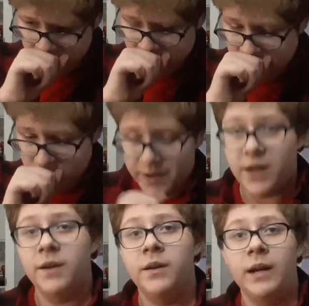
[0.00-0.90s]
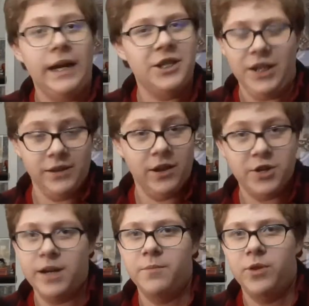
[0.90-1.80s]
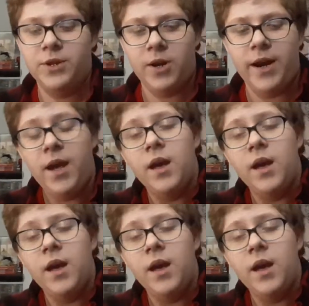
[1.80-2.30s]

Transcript: excuse me, I just had lunch, I'm really sorry,